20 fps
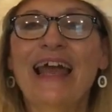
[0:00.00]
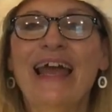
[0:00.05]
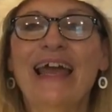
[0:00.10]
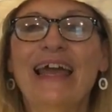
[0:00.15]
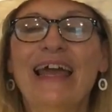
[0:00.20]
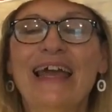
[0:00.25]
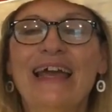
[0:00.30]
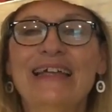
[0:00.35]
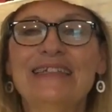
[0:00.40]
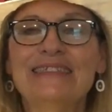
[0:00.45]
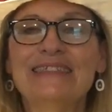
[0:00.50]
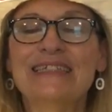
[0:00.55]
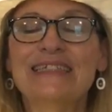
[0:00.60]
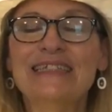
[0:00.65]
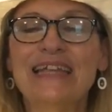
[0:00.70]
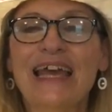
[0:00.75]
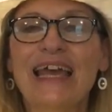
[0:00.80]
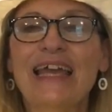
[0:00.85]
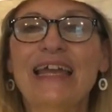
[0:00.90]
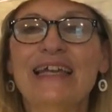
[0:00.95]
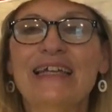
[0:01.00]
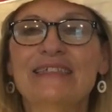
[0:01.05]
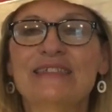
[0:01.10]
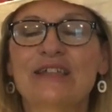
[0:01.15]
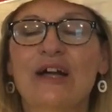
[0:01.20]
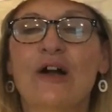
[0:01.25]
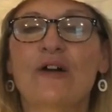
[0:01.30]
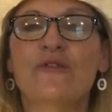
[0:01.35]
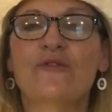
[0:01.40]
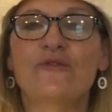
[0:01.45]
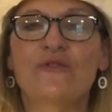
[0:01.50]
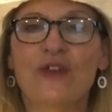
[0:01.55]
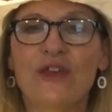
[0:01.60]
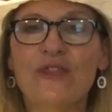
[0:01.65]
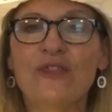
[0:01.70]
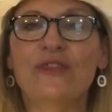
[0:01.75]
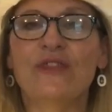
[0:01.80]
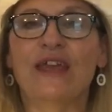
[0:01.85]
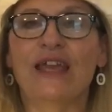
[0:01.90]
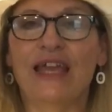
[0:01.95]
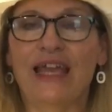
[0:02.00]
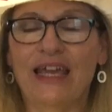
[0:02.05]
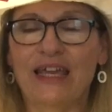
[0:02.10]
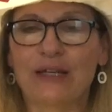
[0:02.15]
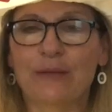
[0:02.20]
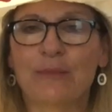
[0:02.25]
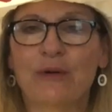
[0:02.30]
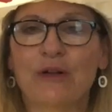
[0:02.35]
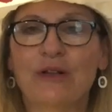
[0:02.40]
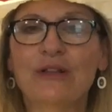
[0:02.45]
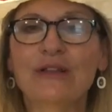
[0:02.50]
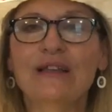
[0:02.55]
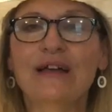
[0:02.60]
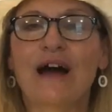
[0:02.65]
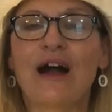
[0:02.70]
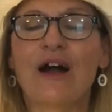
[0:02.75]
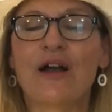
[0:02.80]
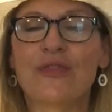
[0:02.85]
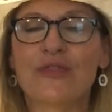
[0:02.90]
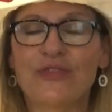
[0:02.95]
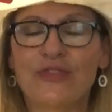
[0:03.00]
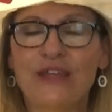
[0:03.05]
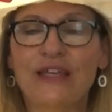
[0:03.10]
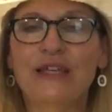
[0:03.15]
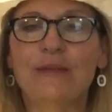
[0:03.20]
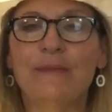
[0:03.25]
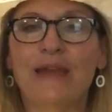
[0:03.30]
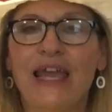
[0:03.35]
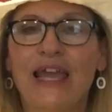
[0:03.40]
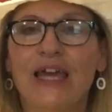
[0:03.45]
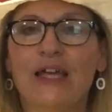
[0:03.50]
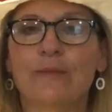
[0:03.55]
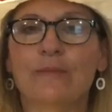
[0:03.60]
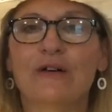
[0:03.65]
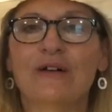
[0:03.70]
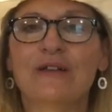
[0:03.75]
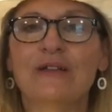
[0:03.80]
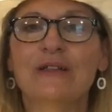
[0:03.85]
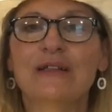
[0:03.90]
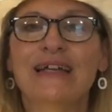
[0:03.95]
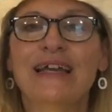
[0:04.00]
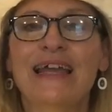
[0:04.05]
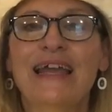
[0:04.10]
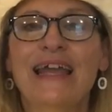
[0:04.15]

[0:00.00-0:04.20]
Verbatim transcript: And today is our fifth animal, our theme animal,